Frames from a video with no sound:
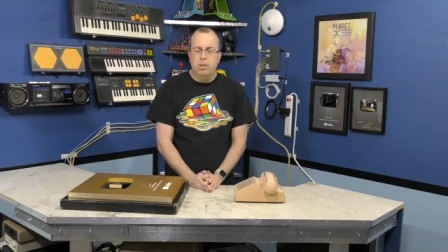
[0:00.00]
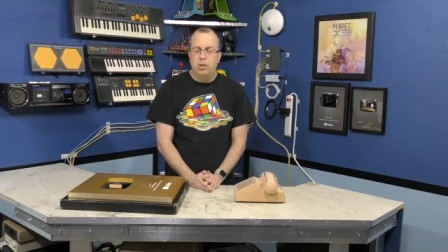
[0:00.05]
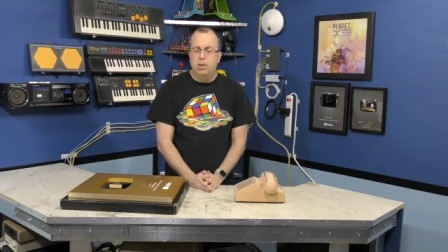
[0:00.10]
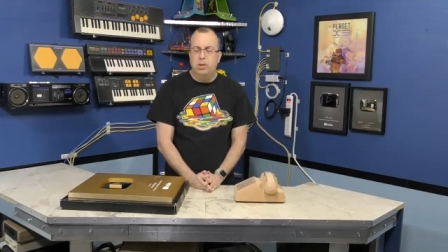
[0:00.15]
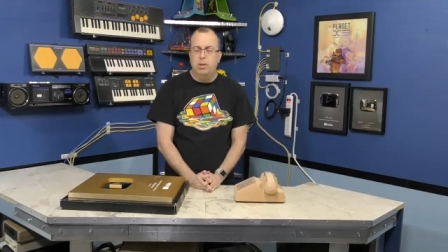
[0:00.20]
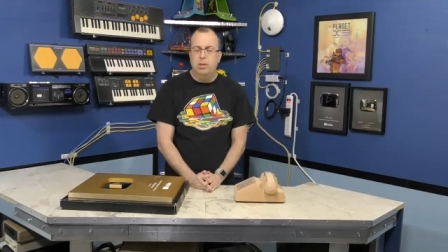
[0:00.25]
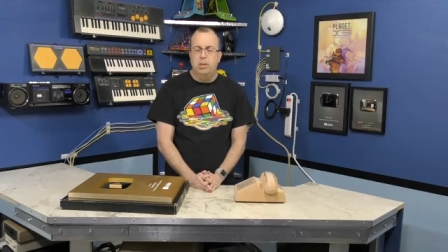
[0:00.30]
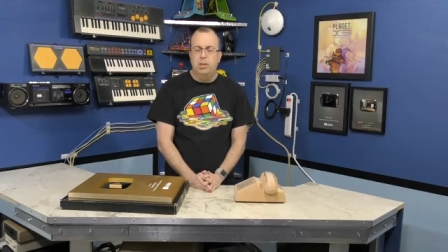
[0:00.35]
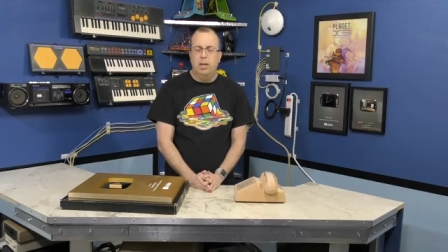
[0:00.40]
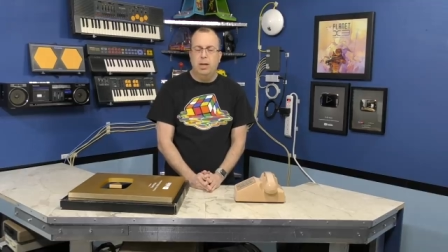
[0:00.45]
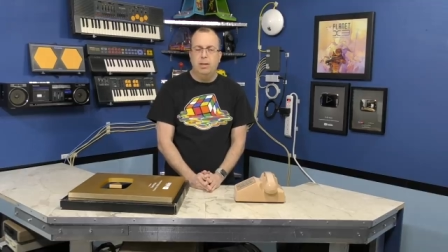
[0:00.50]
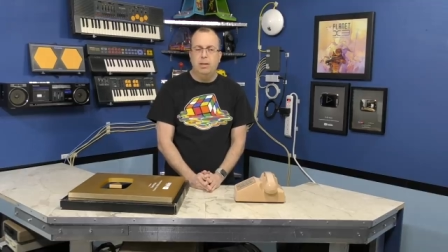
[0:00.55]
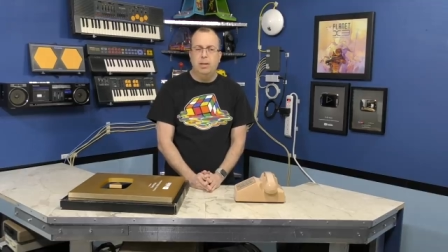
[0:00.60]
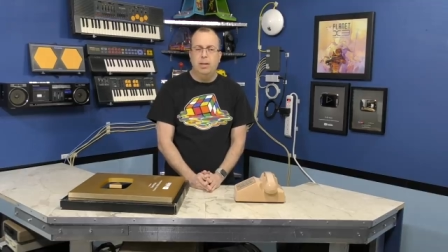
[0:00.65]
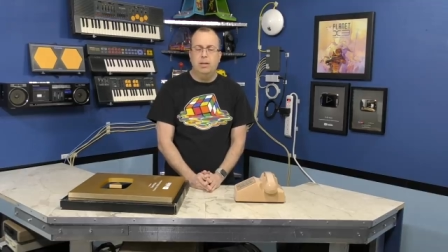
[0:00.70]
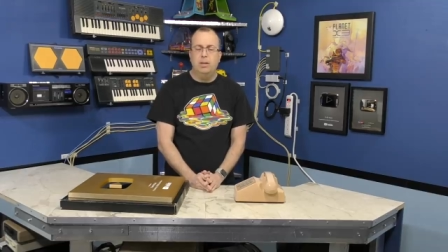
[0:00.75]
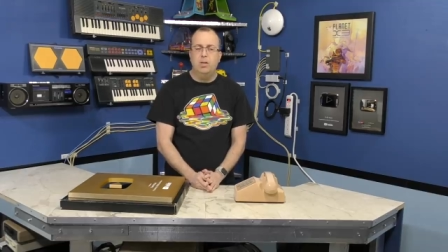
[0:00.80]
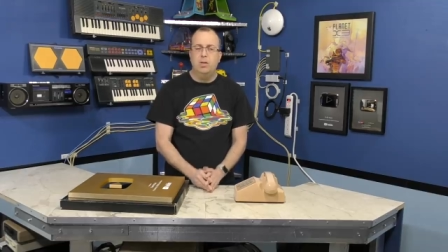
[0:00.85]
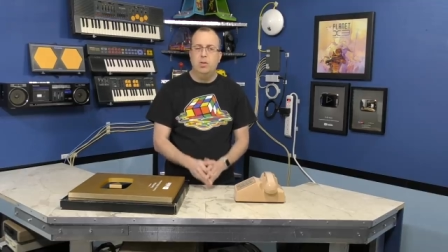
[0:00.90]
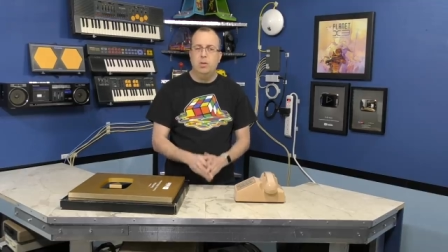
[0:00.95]
is she said
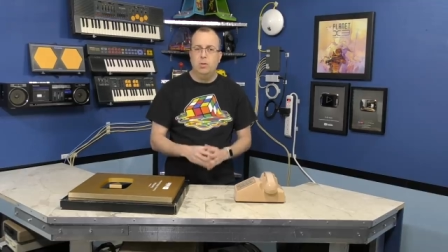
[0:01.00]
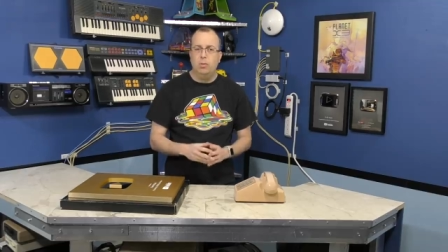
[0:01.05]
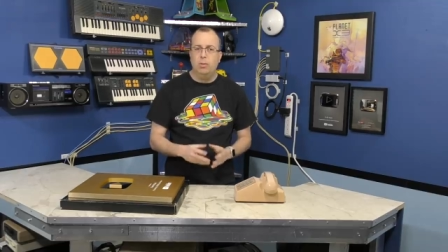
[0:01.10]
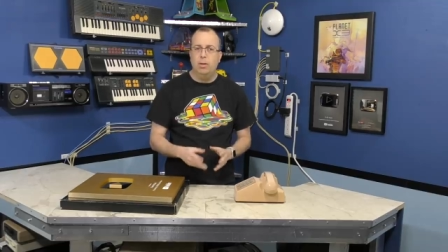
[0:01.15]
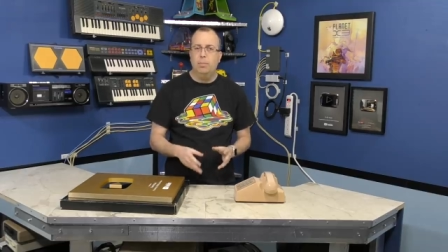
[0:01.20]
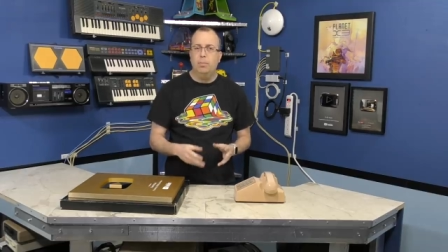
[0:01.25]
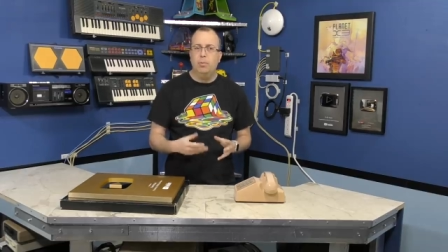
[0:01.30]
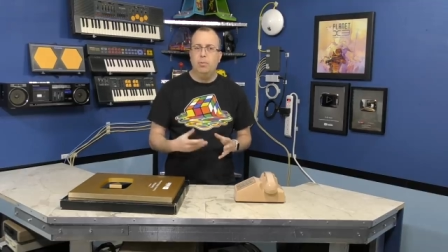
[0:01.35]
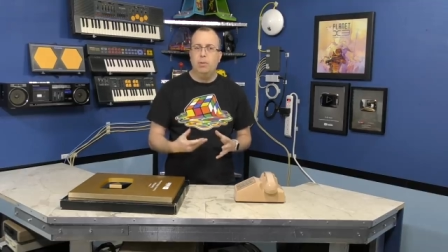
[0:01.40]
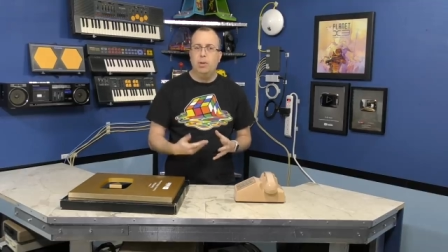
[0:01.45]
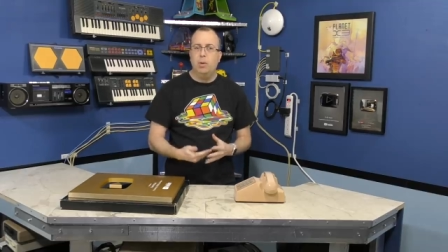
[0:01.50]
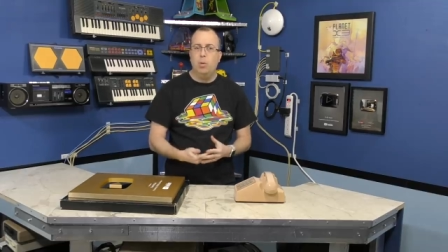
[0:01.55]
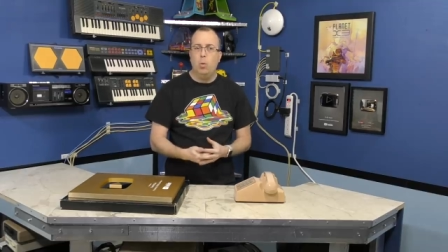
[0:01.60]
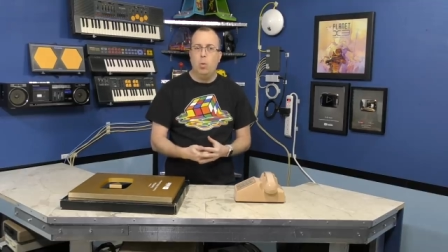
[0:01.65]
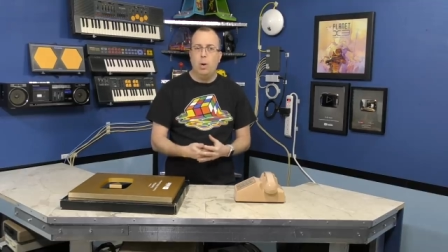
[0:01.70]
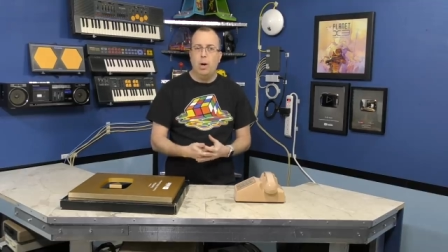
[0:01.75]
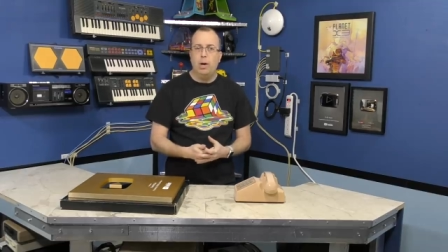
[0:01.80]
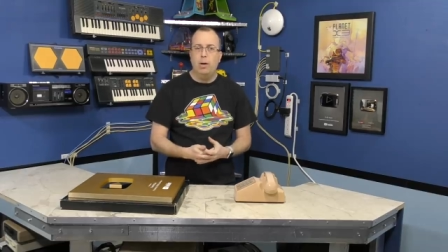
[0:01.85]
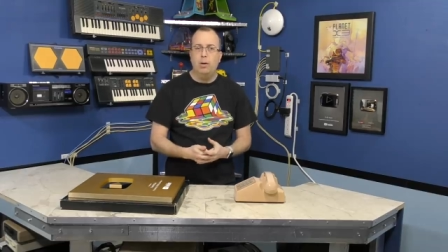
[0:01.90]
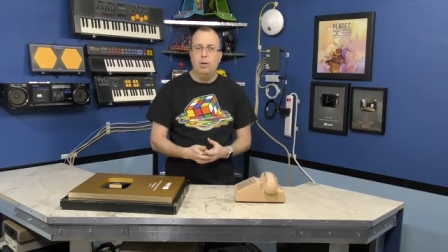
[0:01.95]
that the script
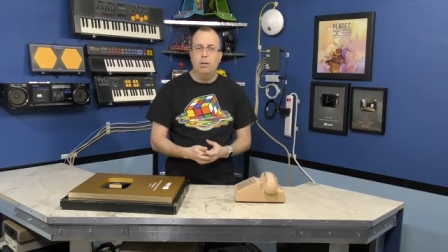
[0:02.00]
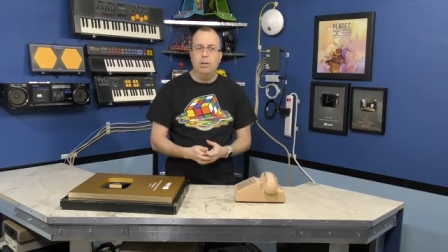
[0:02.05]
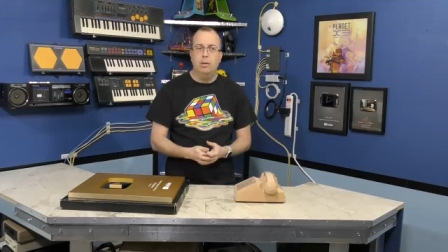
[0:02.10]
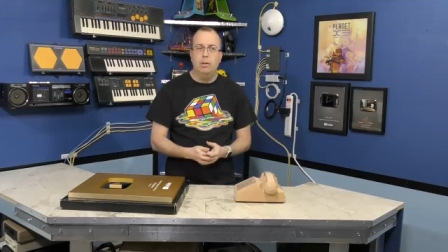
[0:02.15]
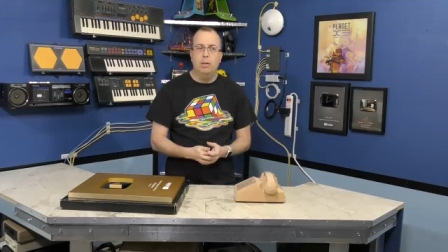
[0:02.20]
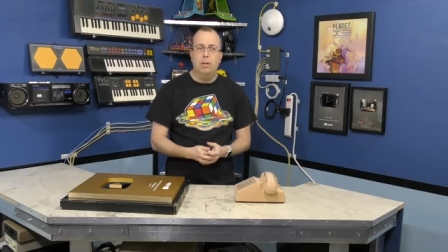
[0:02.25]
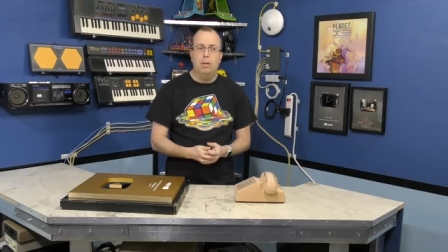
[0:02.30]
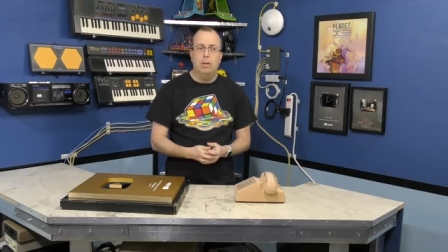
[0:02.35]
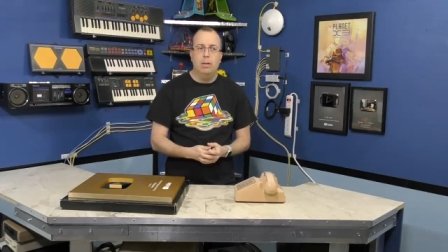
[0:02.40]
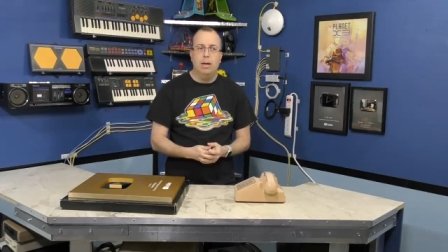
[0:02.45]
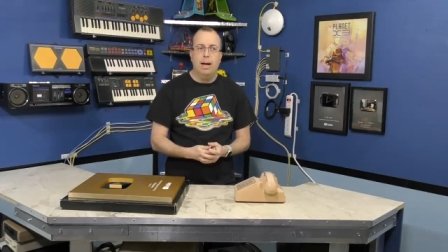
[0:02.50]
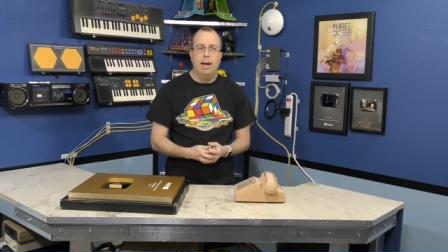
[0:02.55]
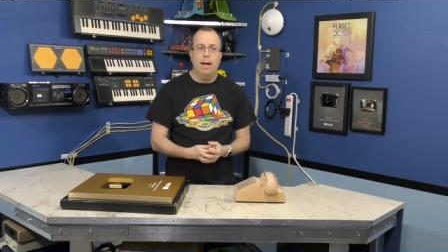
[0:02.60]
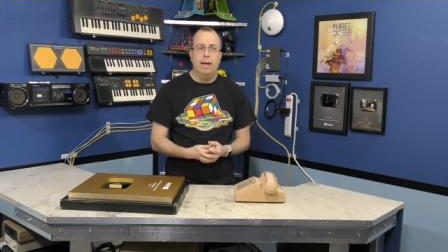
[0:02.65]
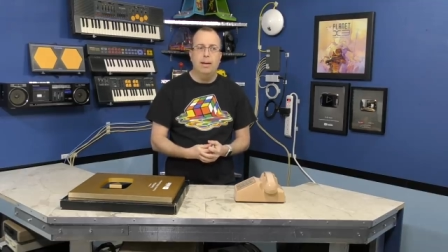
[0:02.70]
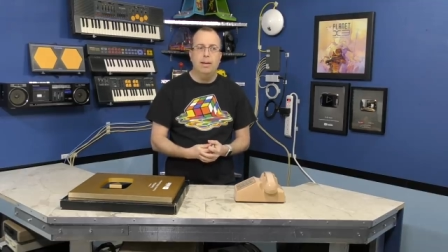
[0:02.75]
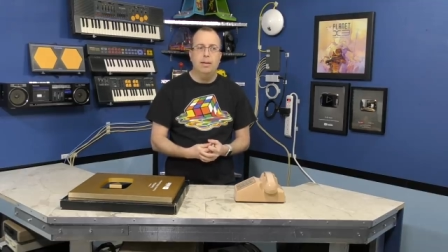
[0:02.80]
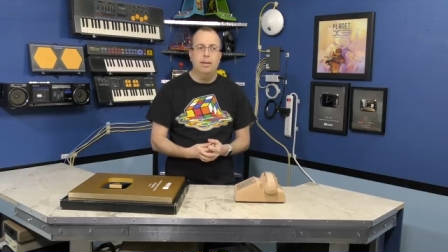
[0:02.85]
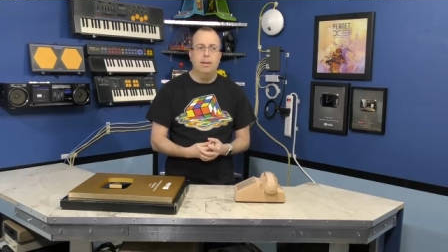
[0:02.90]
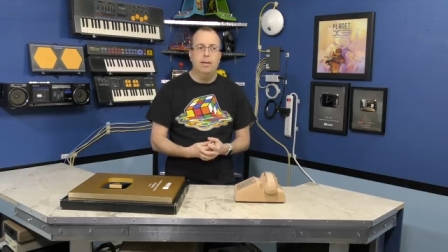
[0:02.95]
required
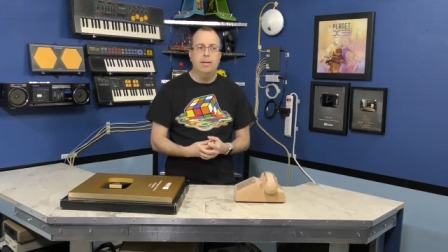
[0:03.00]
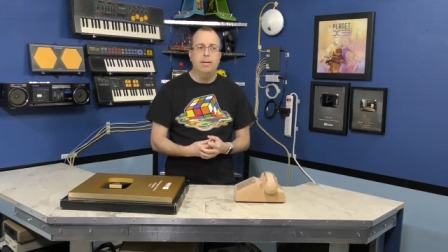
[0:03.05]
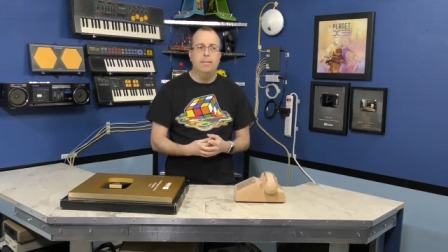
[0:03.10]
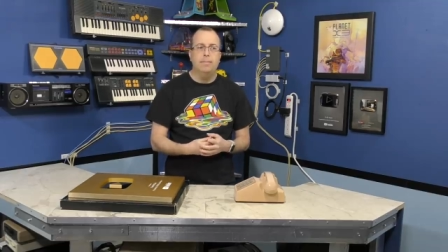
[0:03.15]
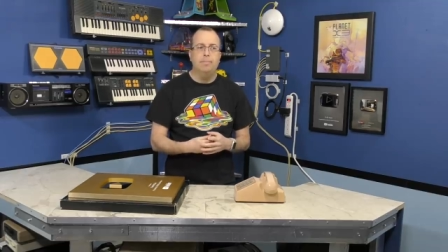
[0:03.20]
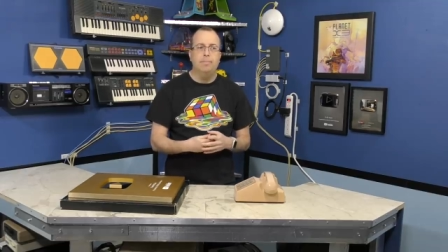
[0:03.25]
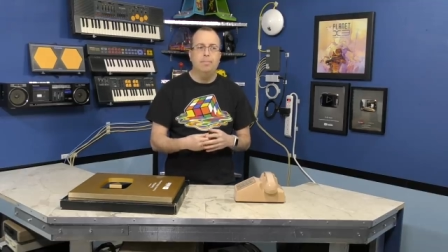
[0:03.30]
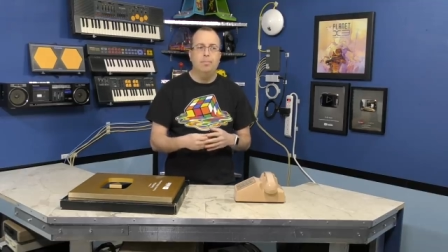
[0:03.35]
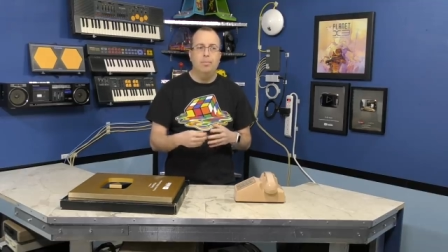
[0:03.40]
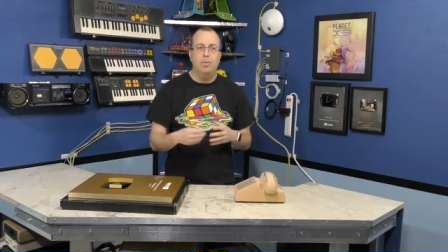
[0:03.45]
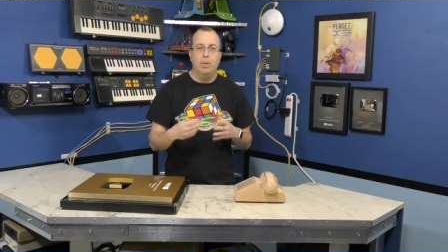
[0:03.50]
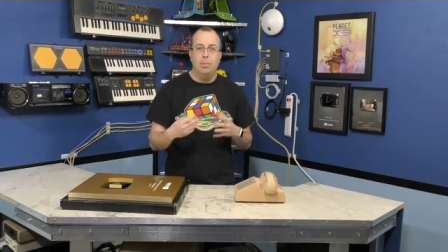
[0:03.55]
that um,